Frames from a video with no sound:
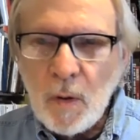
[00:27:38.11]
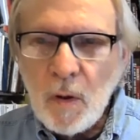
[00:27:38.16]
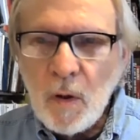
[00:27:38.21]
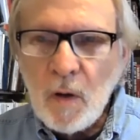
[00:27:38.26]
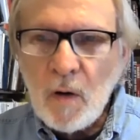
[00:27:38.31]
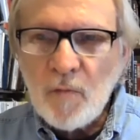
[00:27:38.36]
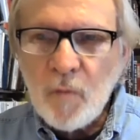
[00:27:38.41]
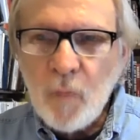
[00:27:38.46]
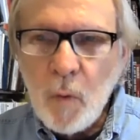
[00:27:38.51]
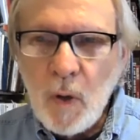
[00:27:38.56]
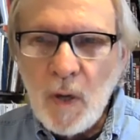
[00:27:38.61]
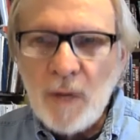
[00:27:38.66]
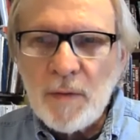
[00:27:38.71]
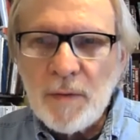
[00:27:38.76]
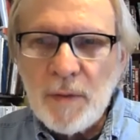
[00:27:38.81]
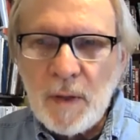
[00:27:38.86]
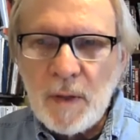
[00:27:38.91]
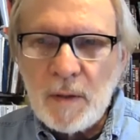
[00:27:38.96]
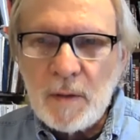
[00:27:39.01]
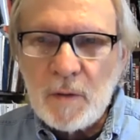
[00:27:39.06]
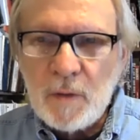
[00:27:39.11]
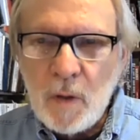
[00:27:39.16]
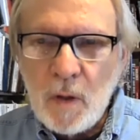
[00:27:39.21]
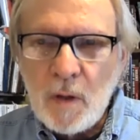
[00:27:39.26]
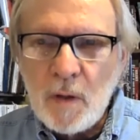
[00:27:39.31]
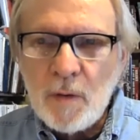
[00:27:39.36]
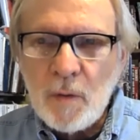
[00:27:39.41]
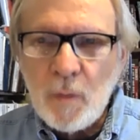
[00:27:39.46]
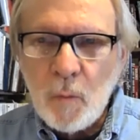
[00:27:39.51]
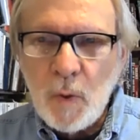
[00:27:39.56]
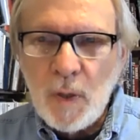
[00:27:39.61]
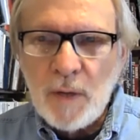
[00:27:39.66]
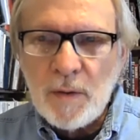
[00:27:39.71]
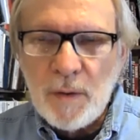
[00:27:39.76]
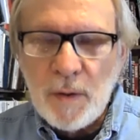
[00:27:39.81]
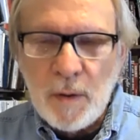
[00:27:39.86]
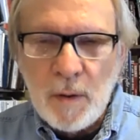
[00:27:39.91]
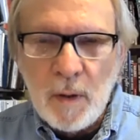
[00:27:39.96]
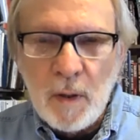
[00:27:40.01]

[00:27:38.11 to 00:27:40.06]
of why things are the way they